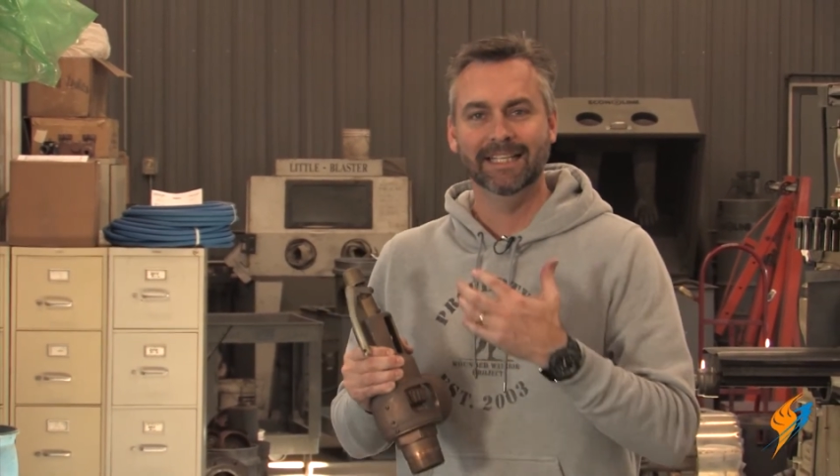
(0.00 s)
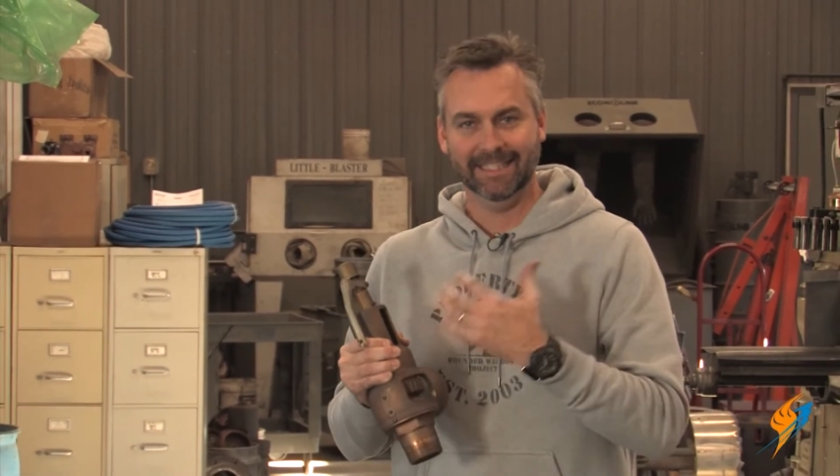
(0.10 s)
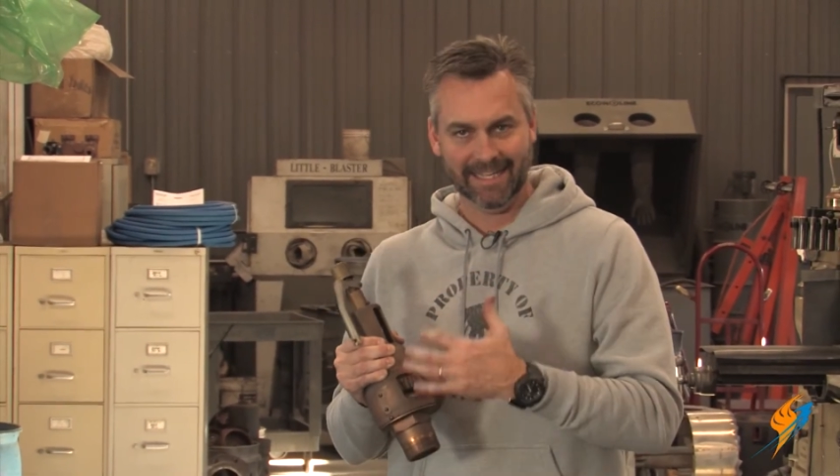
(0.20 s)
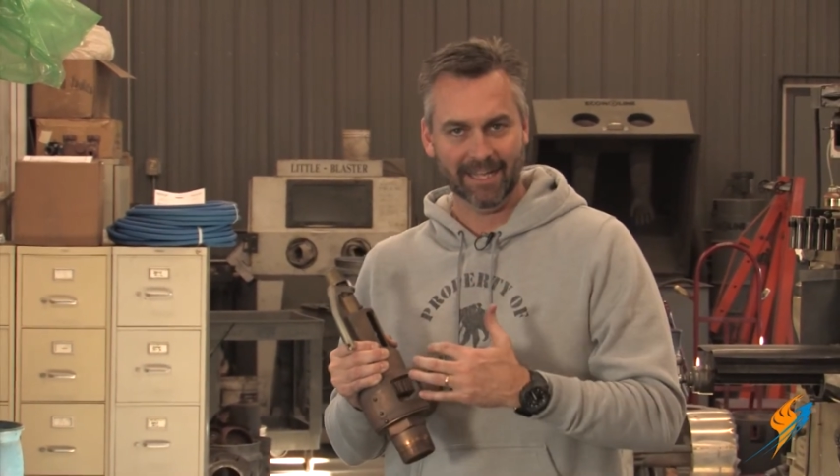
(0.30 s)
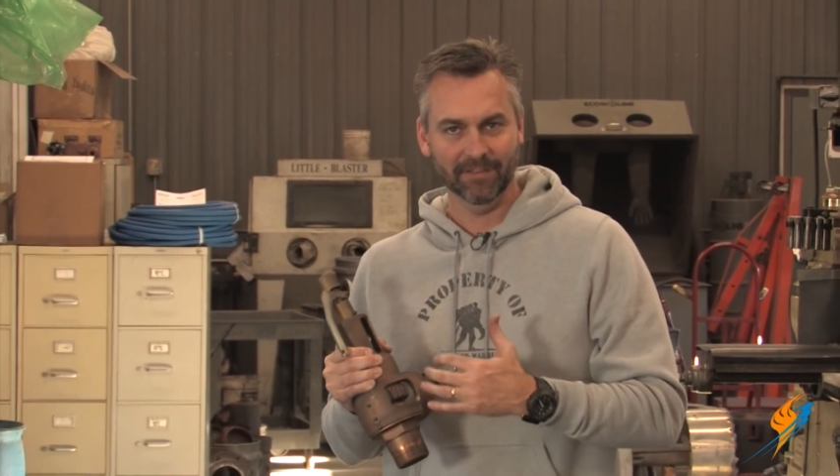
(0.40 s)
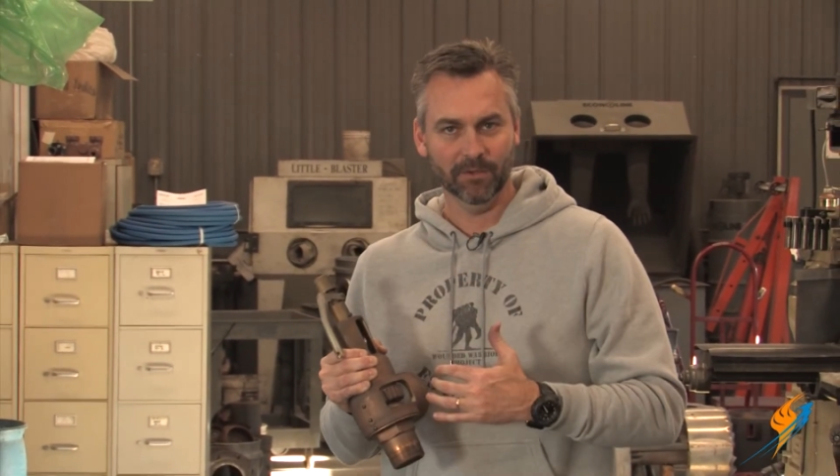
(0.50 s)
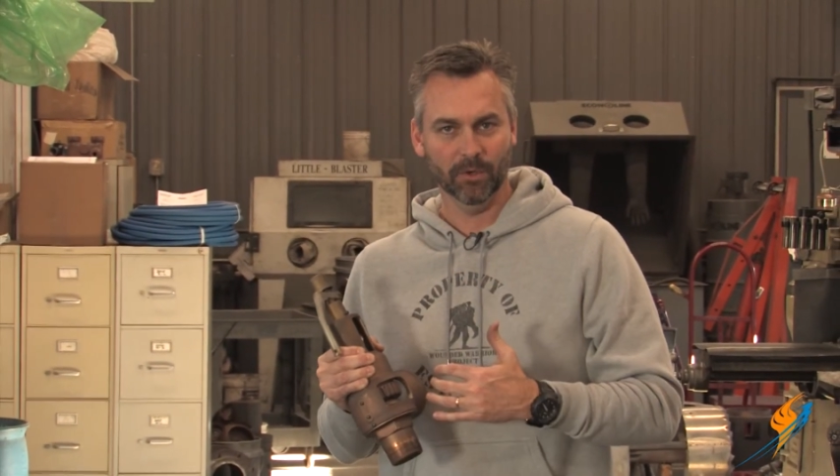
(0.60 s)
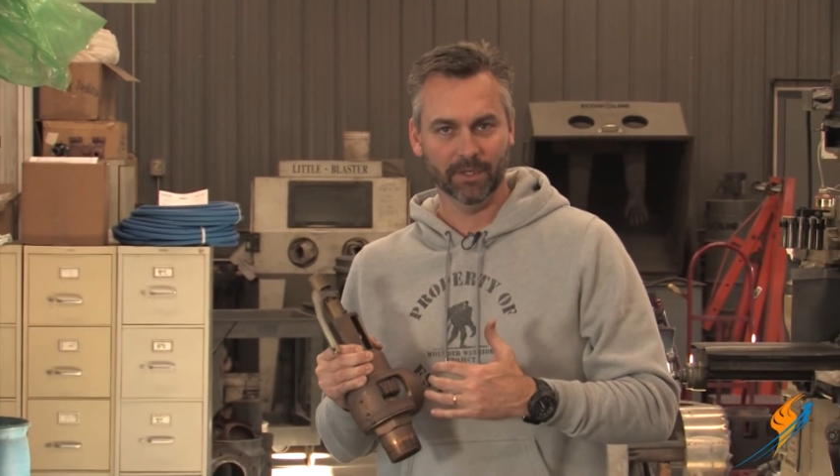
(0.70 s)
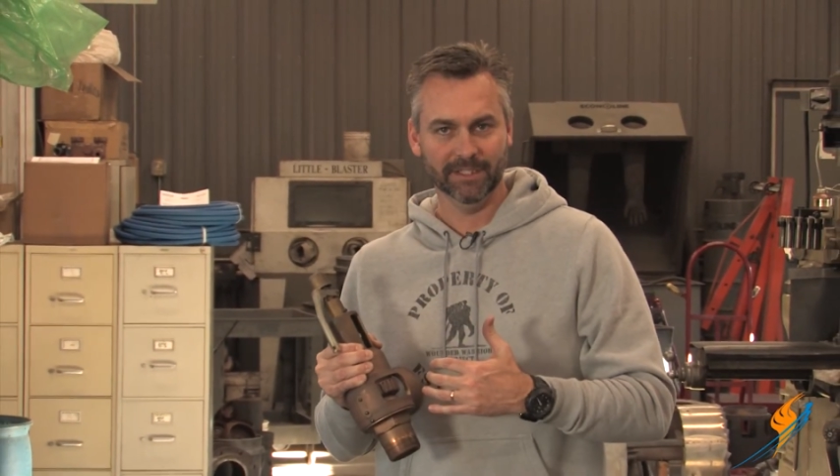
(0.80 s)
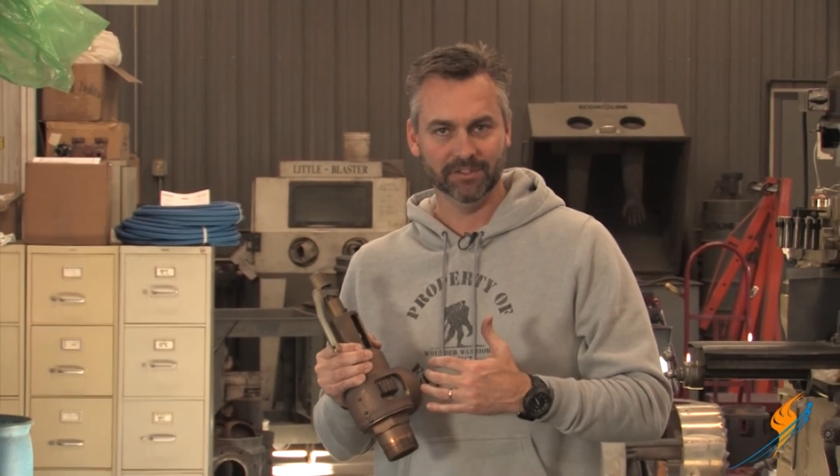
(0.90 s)
and how they
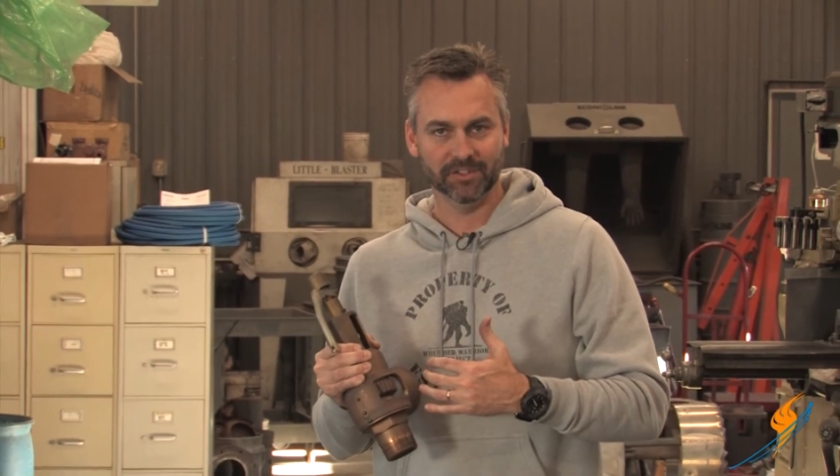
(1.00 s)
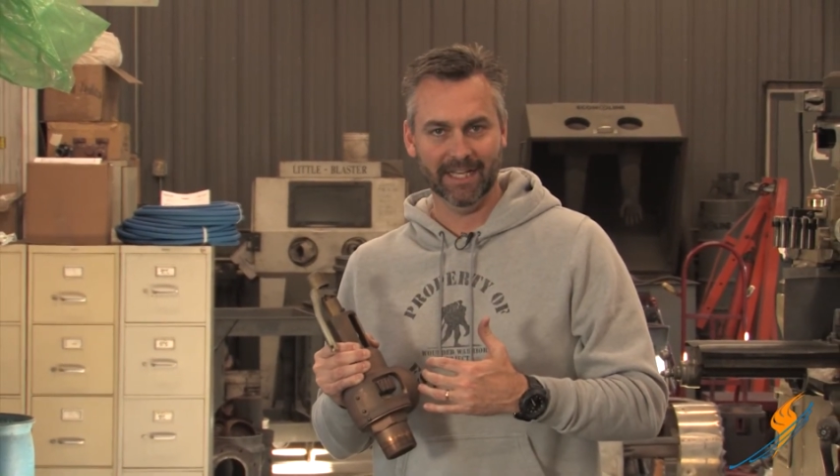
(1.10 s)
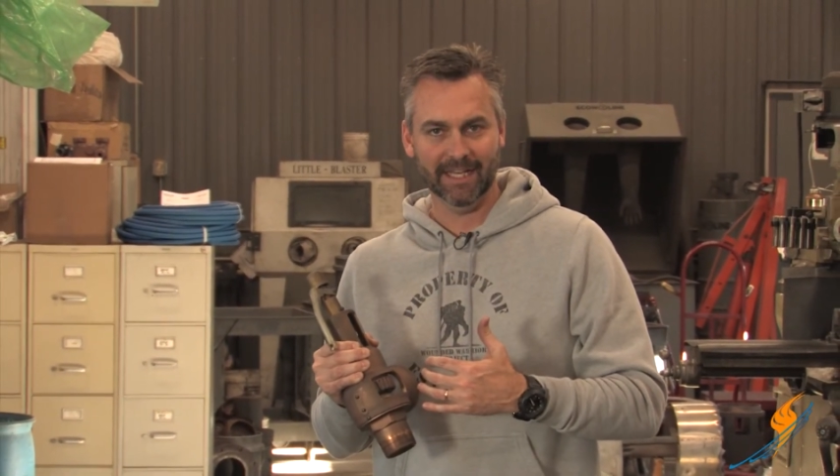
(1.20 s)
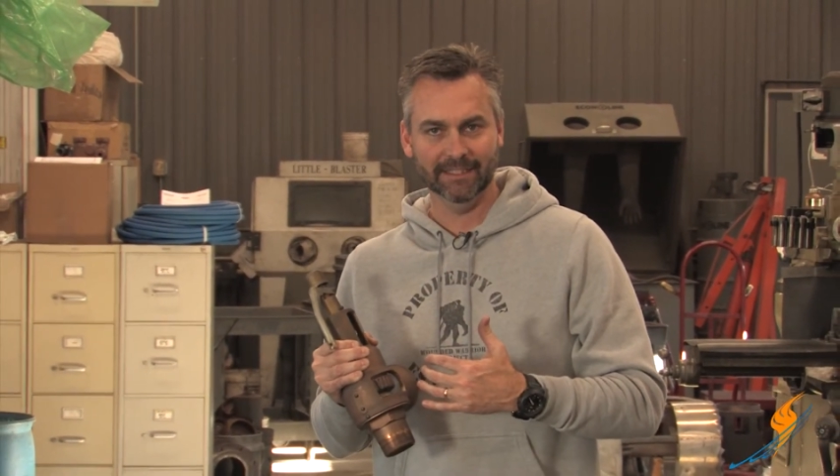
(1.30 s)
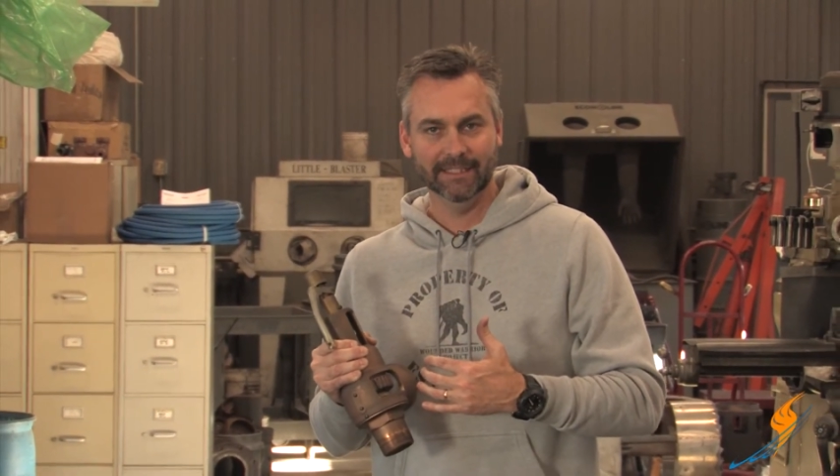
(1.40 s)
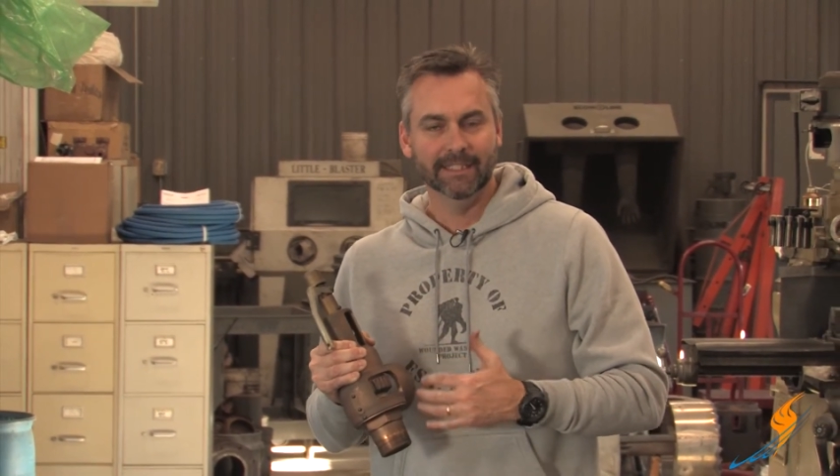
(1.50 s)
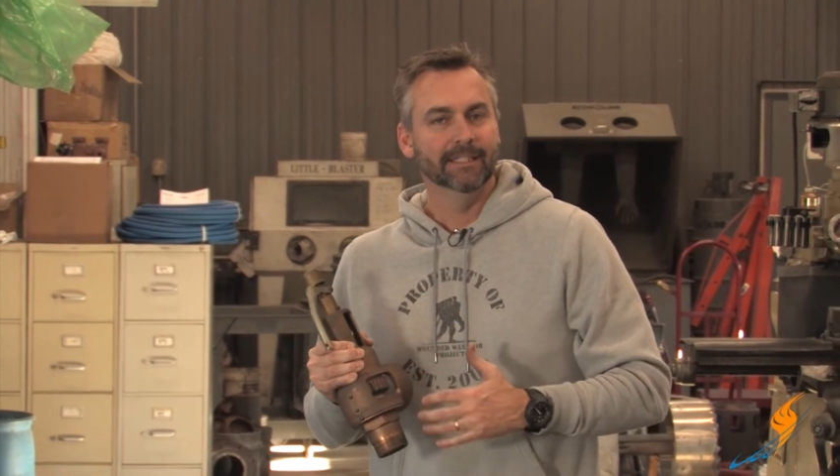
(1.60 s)
work inside.